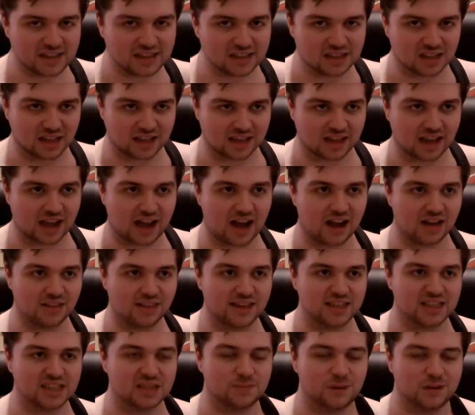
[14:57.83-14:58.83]
Like, are there
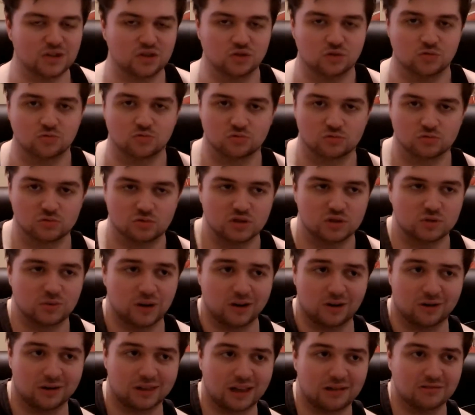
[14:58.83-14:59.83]
special rules where you're
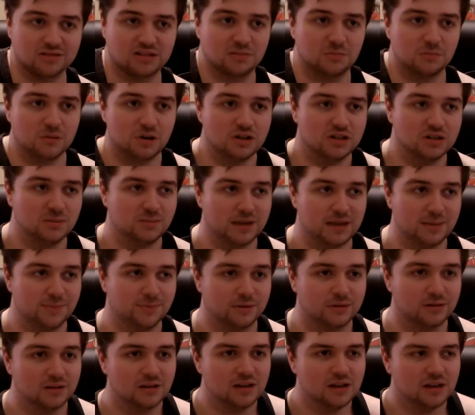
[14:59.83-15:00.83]
allowed to murder
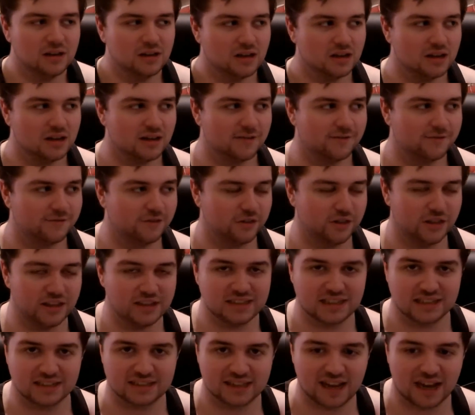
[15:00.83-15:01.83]
people for this
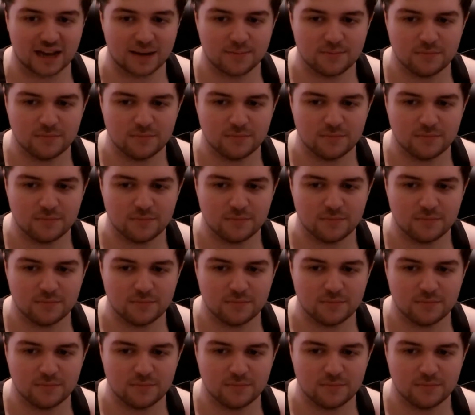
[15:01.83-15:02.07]
exam?